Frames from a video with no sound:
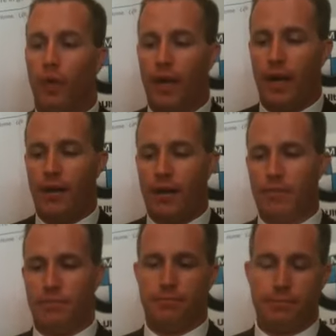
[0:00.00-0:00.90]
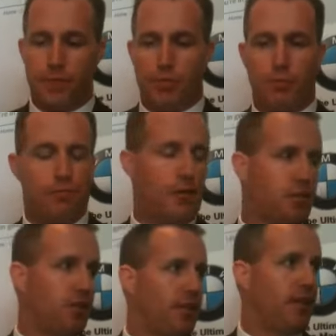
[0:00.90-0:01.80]
Well, I'm
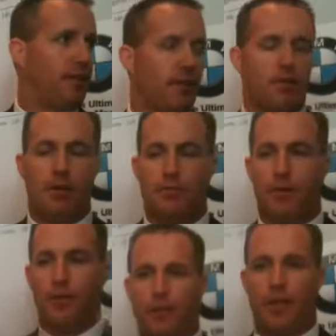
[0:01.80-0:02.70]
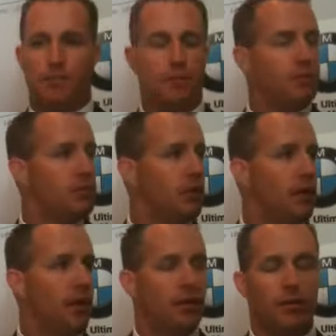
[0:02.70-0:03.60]
professionally, I'm very thankful
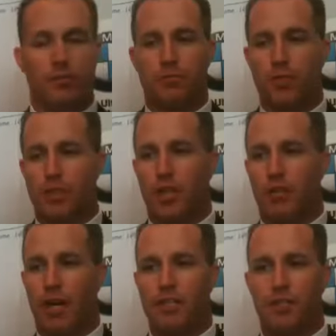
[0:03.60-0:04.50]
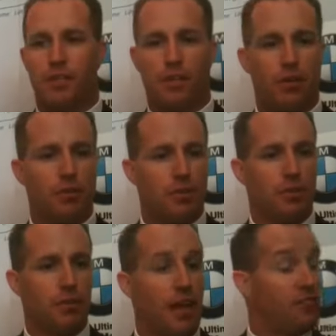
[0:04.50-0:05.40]
for the generosity the coach
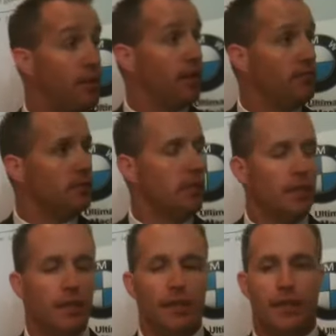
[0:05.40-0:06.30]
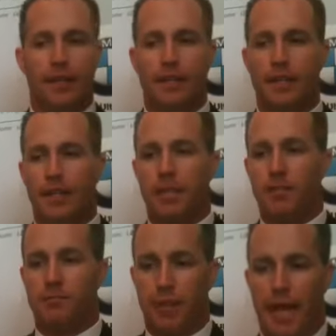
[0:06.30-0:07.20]
gave me,
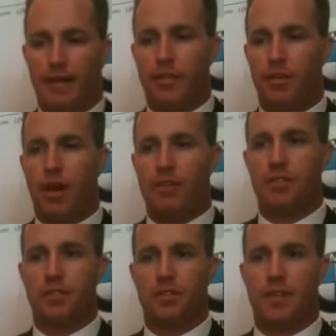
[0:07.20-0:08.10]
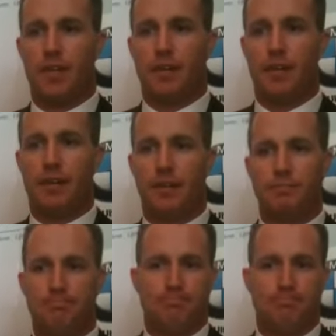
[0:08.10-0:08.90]
and for that, obviously, I'll